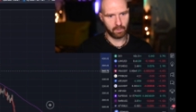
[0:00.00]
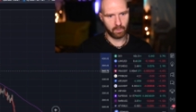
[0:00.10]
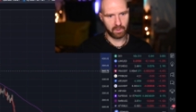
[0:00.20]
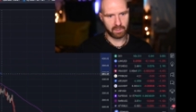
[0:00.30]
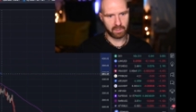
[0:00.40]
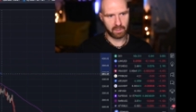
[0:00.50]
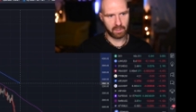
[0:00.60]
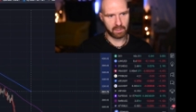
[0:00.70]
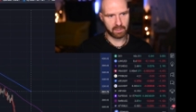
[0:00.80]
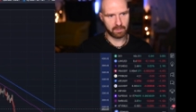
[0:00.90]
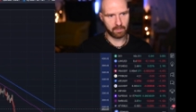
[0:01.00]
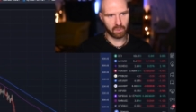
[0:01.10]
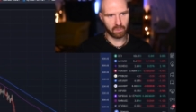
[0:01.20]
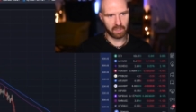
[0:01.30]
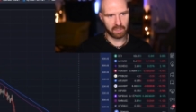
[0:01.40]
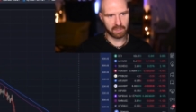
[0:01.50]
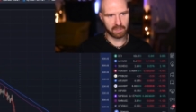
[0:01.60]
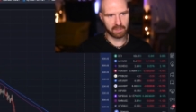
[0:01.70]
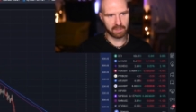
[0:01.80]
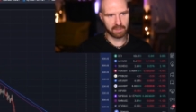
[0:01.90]
which is more or less
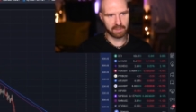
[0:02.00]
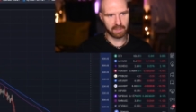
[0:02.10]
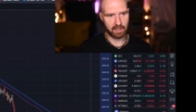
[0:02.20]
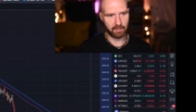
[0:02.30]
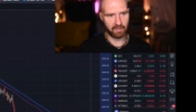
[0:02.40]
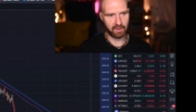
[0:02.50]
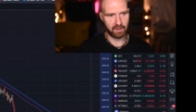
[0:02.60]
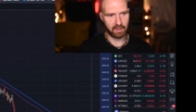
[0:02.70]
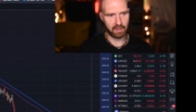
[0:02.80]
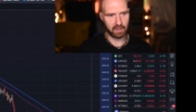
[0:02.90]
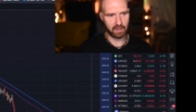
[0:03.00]
something